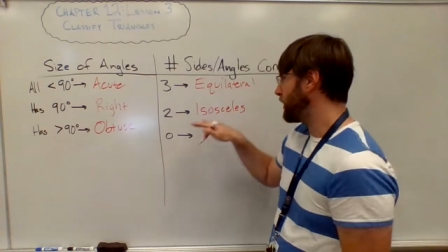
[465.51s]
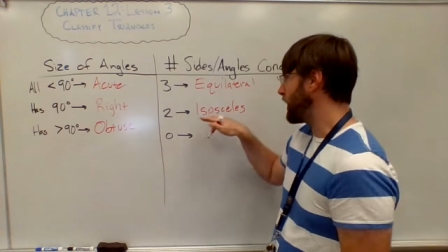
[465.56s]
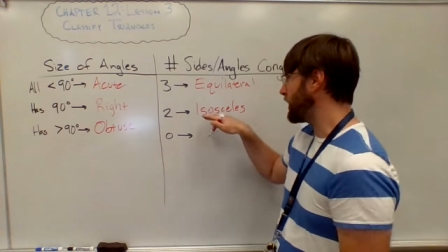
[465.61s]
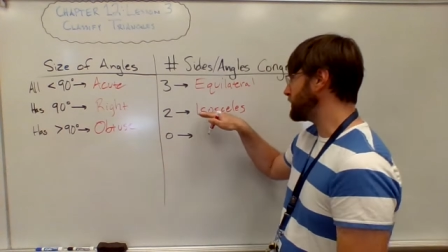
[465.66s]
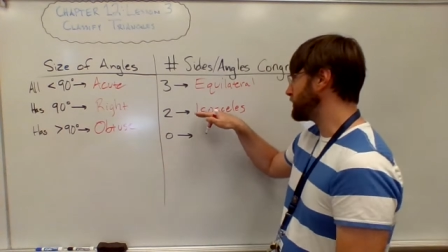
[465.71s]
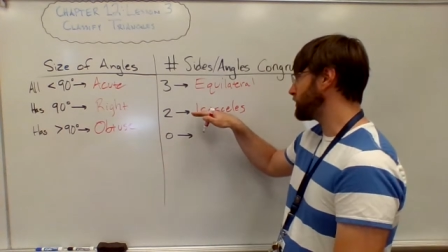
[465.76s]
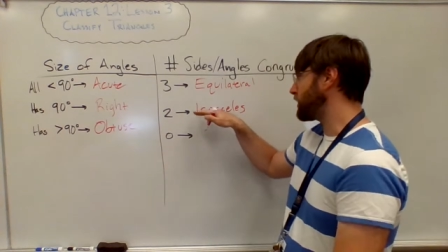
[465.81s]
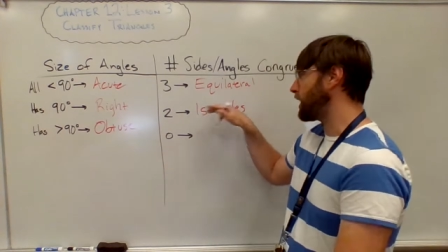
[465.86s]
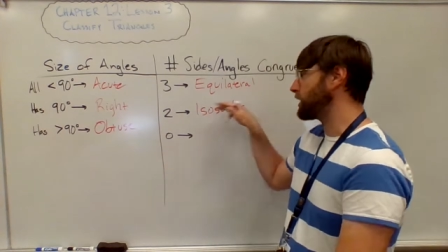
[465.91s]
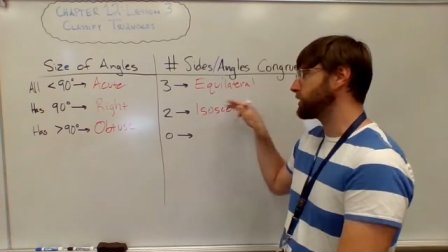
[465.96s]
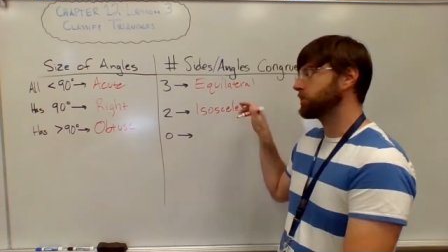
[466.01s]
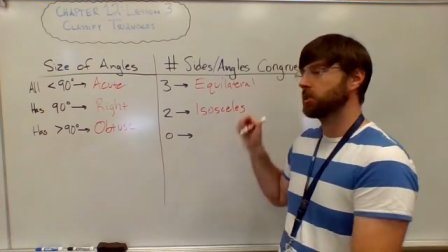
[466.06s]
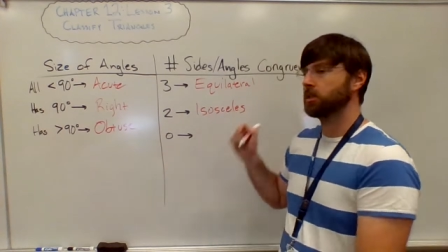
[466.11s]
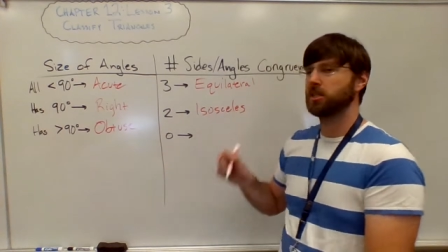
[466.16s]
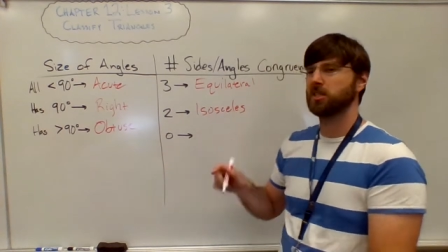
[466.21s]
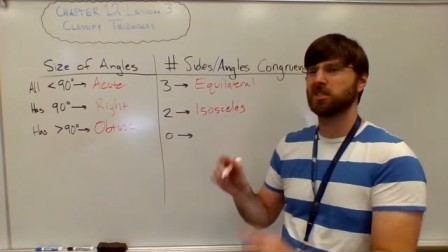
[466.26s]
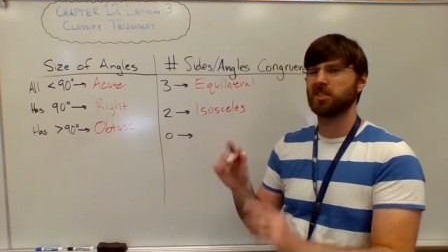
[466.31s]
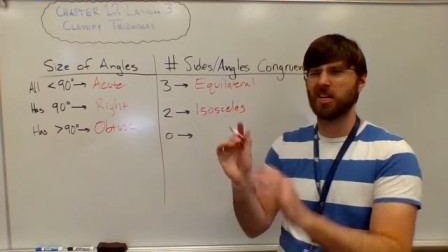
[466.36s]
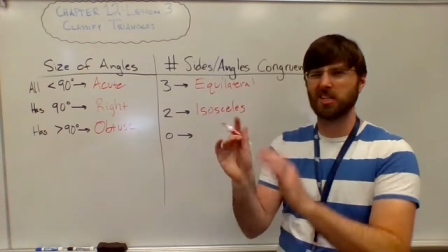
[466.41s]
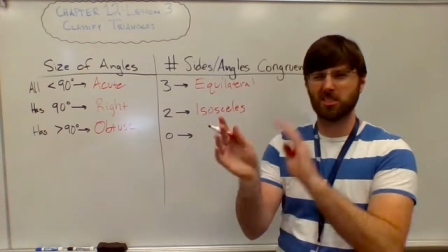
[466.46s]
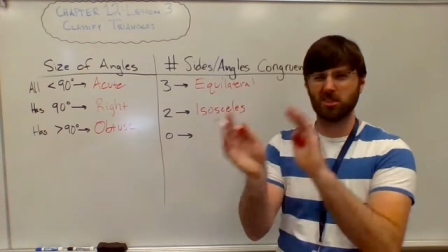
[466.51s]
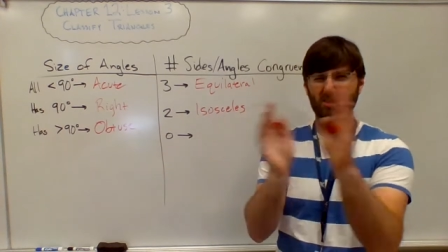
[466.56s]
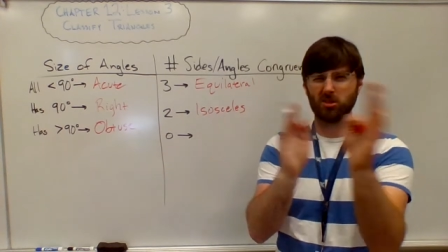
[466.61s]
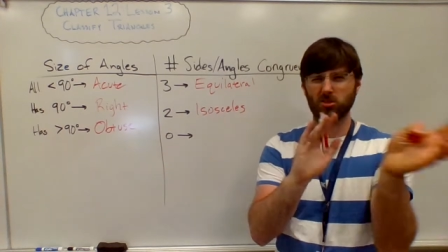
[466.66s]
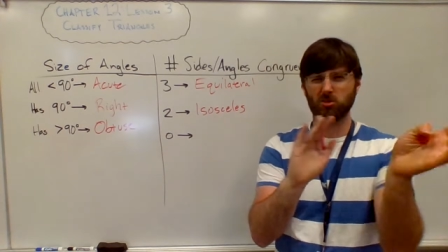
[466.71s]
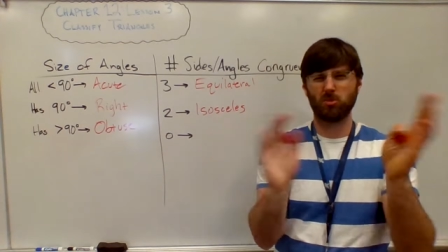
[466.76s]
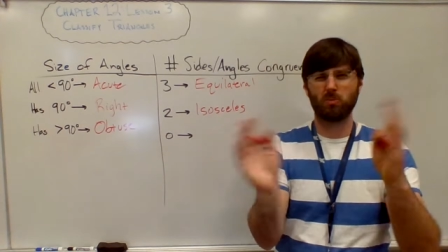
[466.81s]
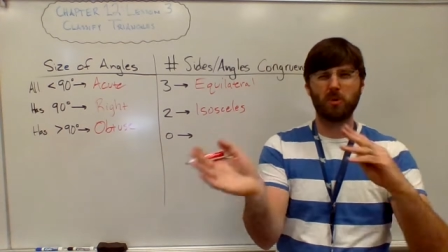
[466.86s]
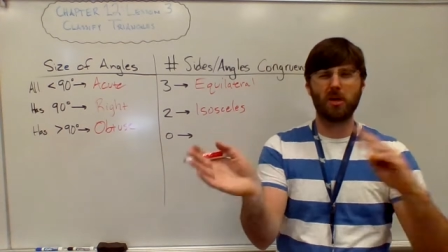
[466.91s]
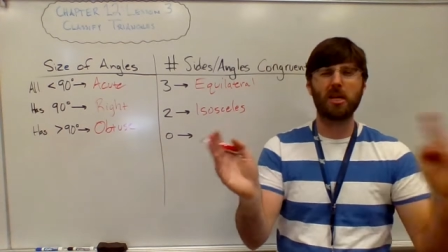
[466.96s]
Isosceles, lots of
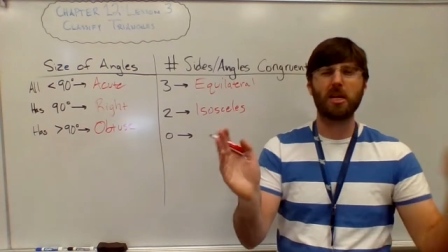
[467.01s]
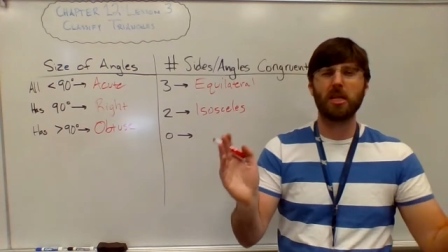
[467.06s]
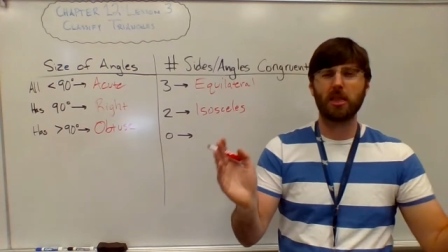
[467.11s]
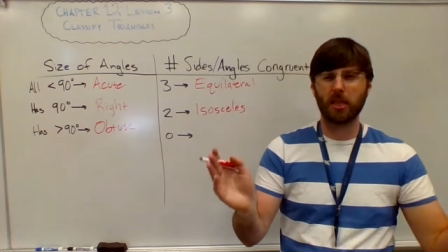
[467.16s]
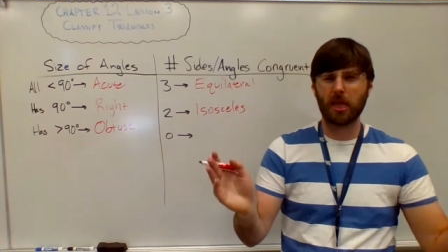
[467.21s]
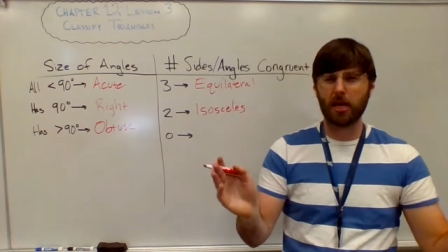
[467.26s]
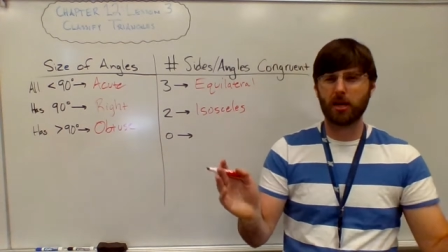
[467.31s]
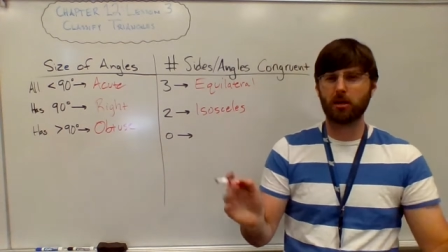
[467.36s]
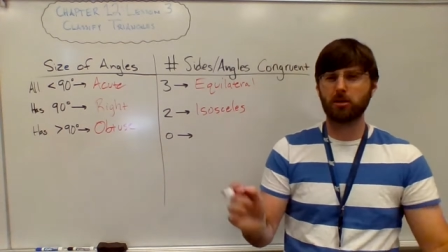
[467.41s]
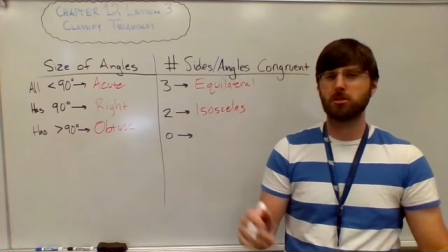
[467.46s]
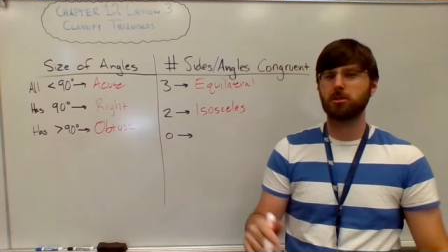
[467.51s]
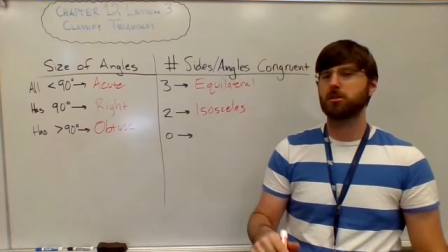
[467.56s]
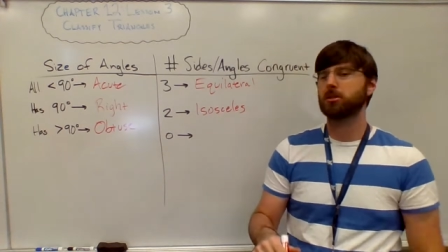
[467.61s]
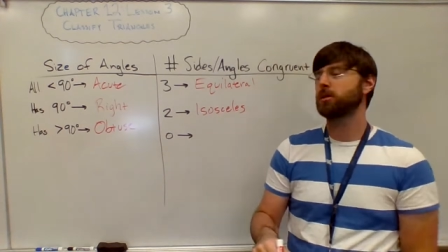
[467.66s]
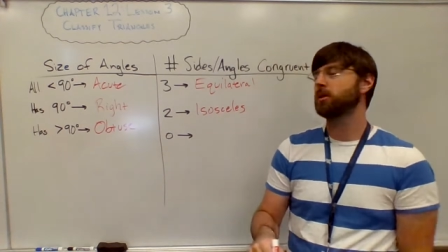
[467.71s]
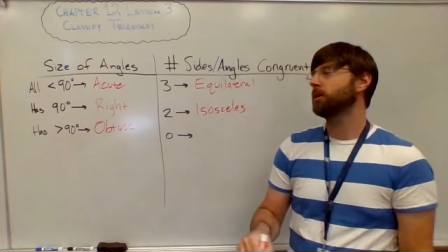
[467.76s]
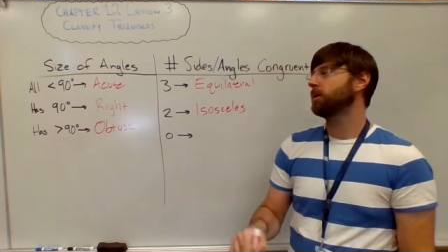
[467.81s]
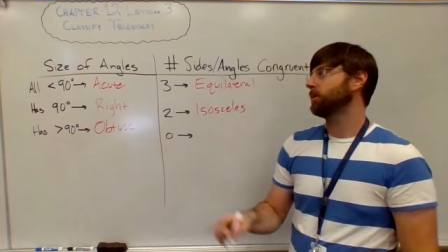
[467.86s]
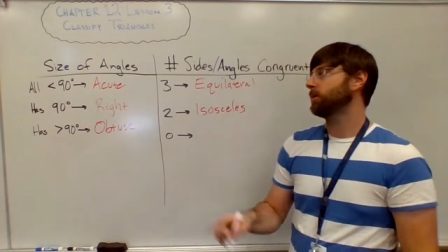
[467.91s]
those repeating letters,